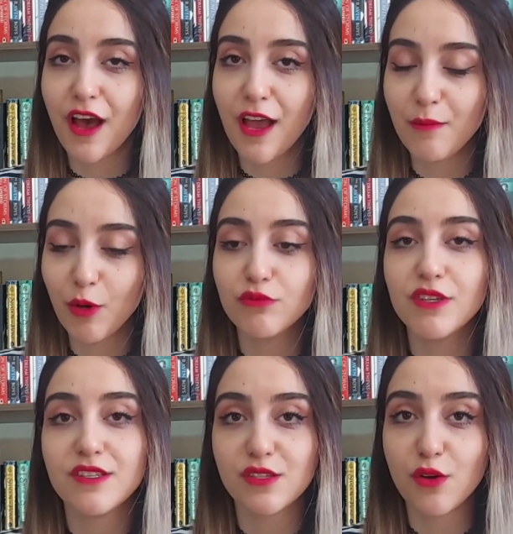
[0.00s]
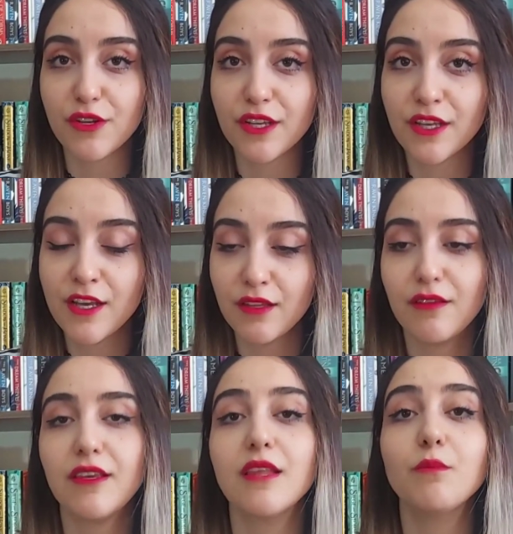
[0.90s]
I'm only starting to
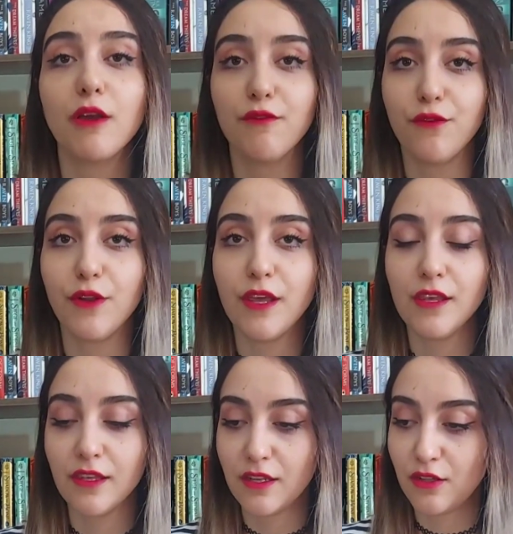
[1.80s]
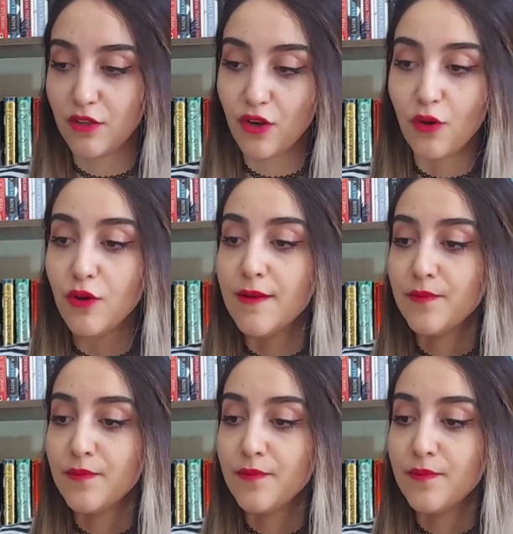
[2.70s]
get my footing and, you know,